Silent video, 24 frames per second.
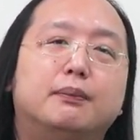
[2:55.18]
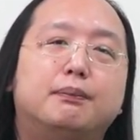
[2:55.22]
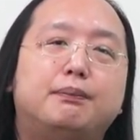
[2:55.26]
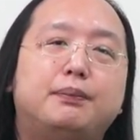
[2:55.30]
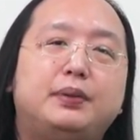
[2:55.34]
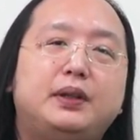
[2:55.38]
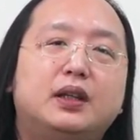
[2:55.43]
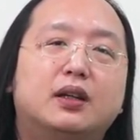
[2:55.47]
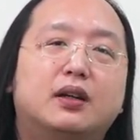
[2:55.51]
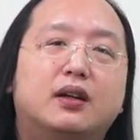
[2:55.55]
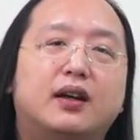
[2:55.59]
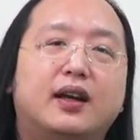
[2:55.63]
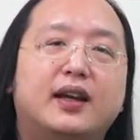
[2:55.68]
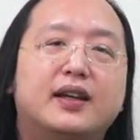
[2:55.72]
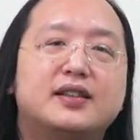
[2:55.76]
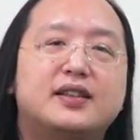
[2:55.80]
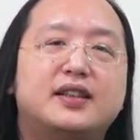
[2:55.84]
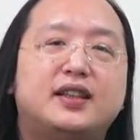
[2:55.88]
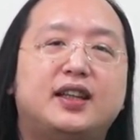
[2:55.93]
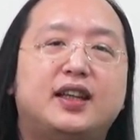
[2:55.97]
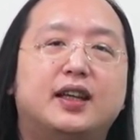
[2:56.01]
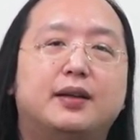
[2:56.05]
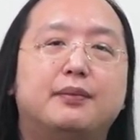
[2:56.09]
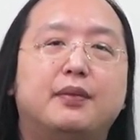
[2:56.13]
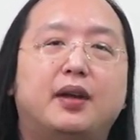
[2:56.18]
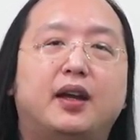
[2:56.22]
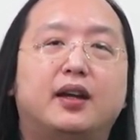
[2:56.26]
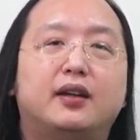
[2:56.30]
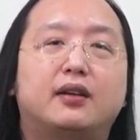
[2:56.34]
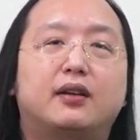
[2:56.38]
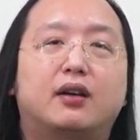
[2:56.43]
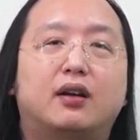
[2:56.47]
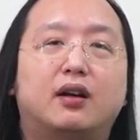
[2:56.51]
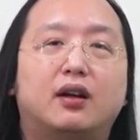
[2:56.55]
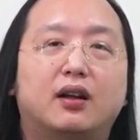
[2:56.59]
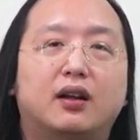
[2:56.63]
BRSDM
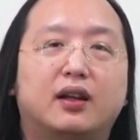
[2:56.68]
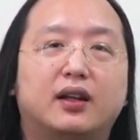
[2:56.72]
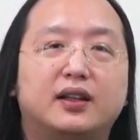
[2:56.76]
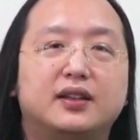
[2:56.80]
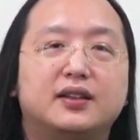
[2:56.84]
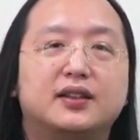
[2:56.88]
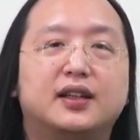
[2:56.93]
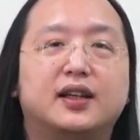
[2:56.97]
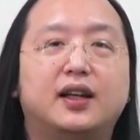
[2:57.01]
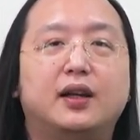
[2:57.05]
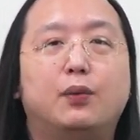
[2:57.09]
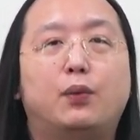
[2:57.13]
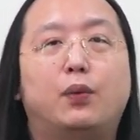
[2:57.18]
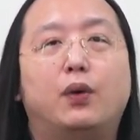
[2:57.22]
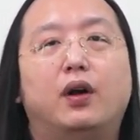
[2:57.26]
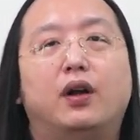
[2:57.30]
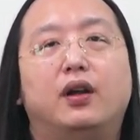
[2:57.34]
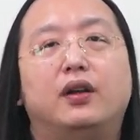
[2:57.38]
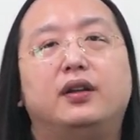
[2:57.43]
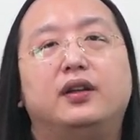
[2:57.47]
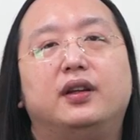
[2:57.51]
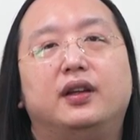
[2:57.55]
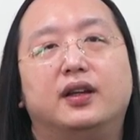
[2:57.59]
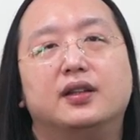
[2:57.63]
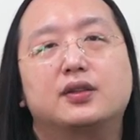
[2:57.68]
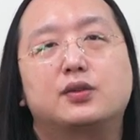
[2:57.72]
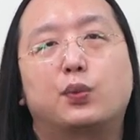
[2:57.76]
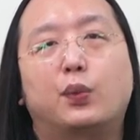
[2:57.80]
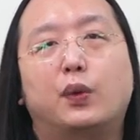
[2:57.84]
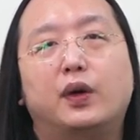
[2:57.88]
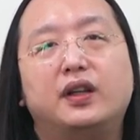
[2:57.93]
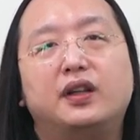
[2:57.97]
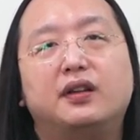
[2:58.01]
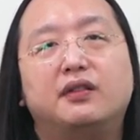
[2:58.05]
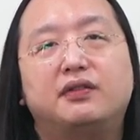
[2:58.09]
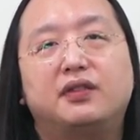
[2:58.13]
at Erling, Taiwan is
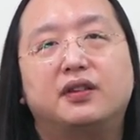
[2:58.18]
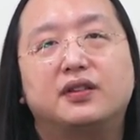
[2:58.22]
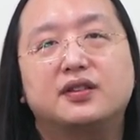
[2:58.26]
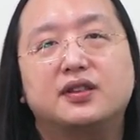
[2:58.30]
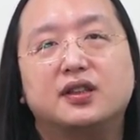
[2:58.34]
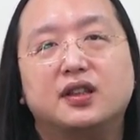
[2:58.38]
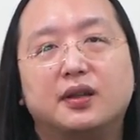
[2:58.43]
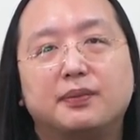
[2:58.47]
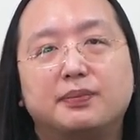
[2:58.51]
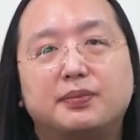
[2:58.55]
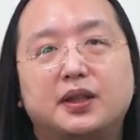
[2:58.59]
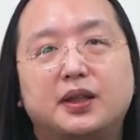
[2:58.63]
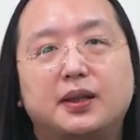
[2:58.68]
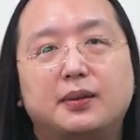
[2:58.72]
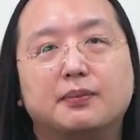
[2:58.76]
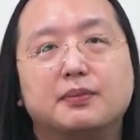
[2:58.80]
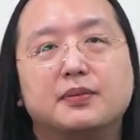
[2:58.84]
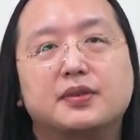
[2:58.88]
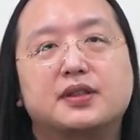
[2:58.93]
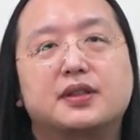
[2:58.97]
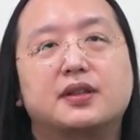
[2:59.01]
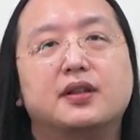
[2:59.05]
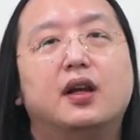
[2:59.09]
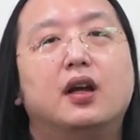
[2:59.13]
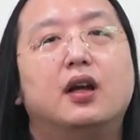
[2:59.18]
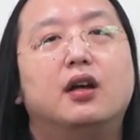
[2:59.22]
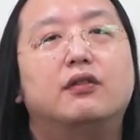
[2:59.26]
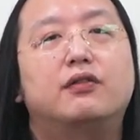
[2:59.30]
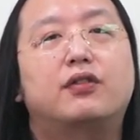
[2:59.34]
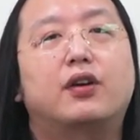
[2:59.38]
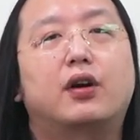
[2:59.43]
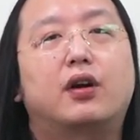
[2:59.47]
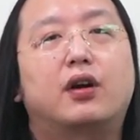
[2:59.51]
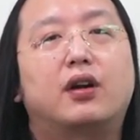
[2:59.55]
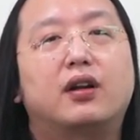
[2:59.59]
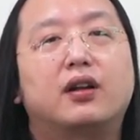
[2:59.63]
one of the top teams
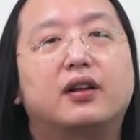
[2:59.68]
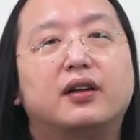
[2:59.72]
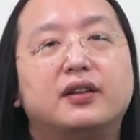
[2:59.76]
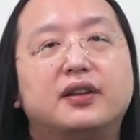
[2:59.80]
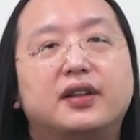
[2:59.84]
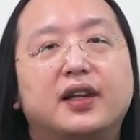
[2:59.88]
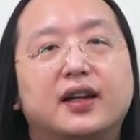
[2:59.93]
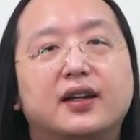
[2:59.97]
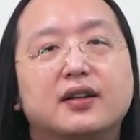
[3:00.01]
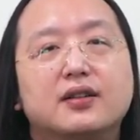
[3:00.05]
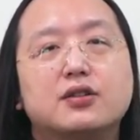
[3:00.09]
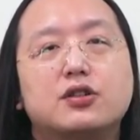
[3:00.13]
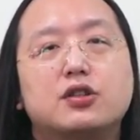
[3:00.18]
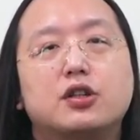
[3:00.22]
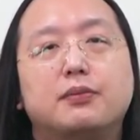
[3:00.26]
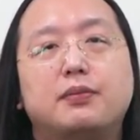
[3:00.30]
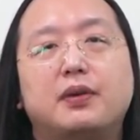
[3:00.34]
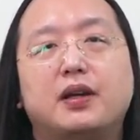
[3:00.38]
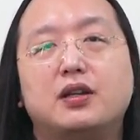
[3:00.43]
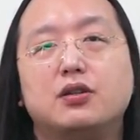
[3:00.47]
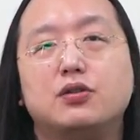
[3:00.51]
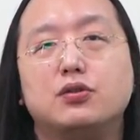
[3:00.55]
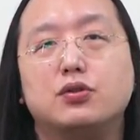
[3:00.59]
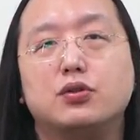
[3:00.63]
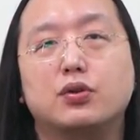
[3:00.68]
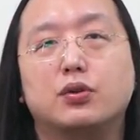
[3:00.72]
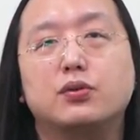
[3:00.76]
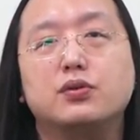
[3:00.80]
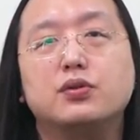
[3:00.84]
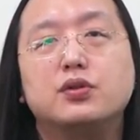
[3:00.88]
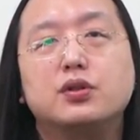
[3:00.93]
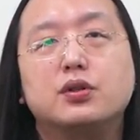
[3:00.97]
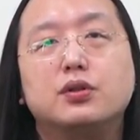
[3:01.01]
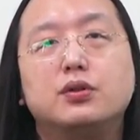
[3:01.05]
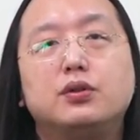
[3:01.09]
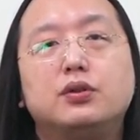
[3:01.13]
from Erling Township and
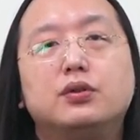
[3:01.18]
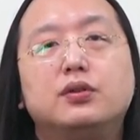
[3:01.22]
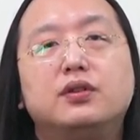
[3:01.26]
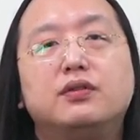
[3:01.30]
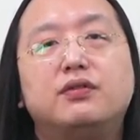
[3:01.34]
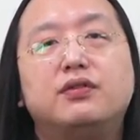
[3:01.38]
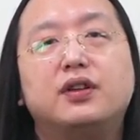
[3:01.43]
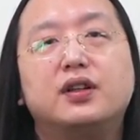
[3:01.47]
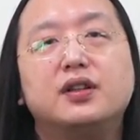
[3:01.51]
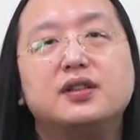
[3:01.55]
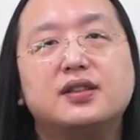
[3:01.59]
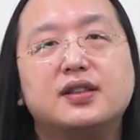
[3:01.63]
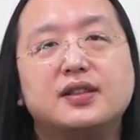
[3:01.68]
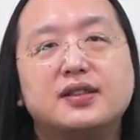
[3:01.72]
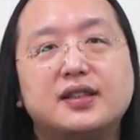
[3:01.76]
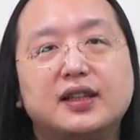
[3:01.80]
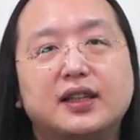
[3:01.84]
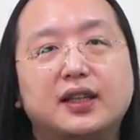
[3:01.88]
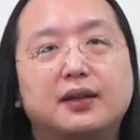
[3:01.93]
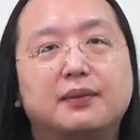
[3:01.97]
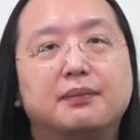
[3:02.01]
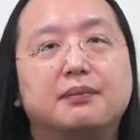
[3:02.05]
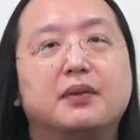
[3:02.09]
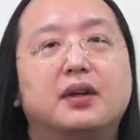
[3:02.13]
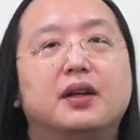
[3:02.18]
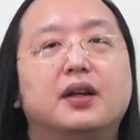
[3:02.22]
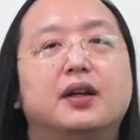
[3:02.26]
Zhongzhou University.